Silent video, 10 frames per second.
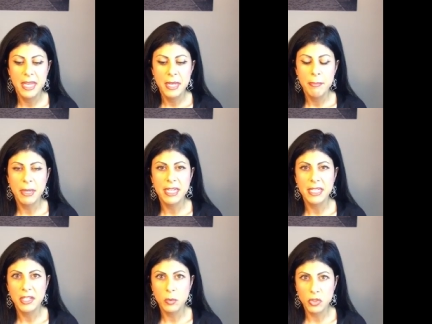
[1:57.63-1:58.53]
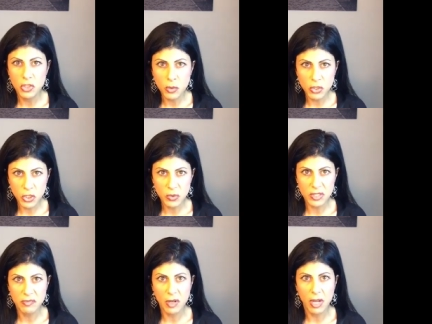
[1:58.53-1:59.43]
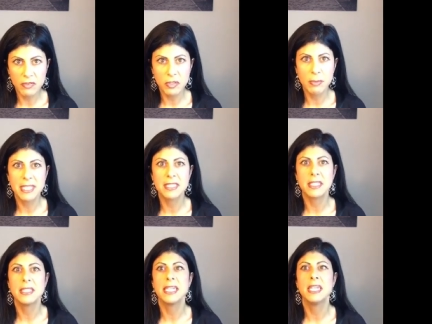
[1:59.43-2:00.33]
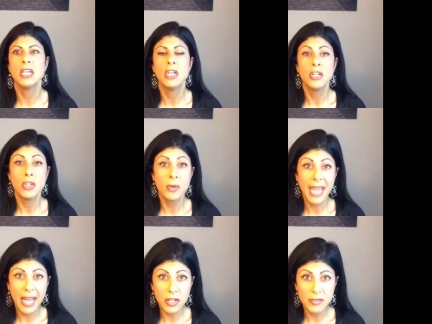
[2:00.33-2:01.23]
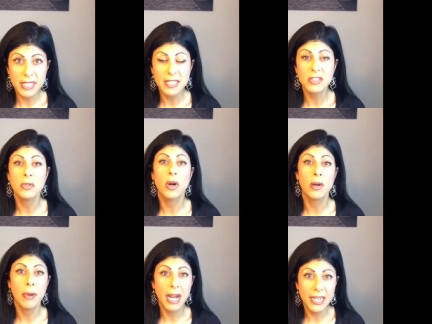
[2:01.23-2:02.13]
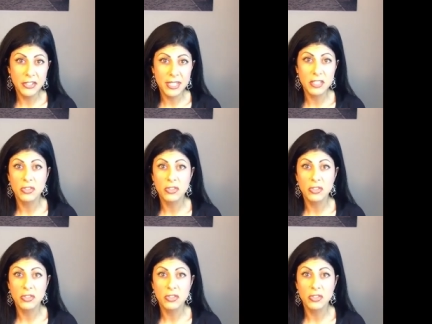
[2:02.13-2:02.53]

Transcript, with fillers: but there was no juice involved. So basically, no calories, no carbohydrates, no